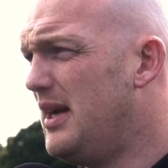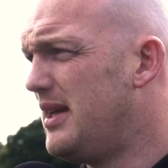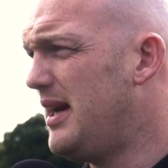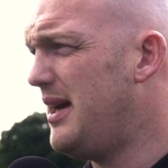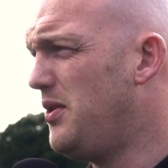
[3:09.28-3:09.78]

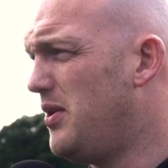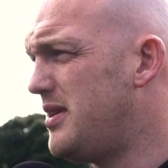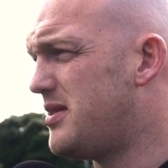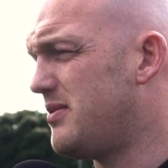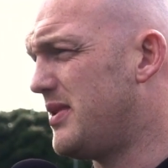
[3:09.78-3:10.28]
Yeah, no,
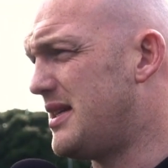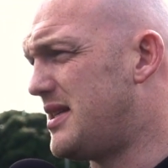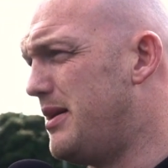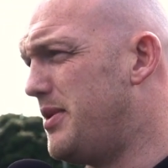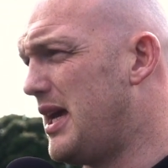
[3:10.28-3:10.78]
that's
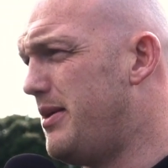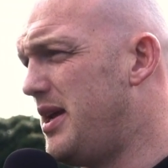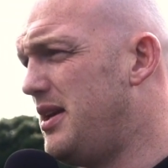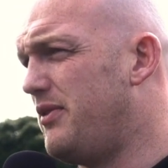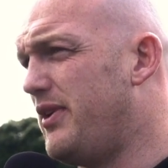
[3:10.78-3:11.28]
the aim of the game.
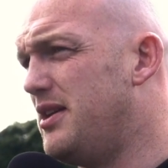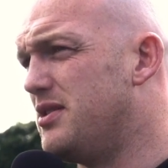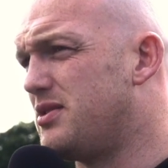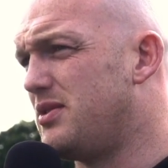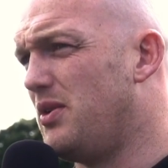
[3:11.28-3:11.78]
In
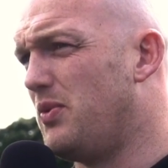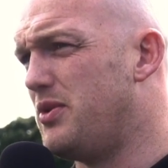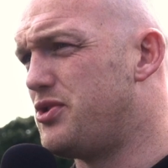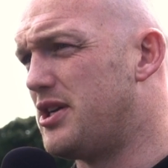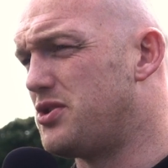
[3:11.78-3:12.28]
defence, we were
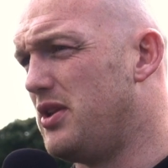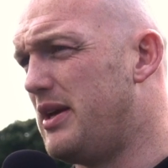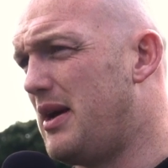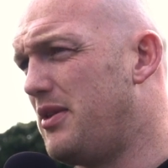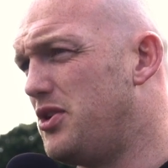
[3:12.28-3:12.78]
trying to slow them down.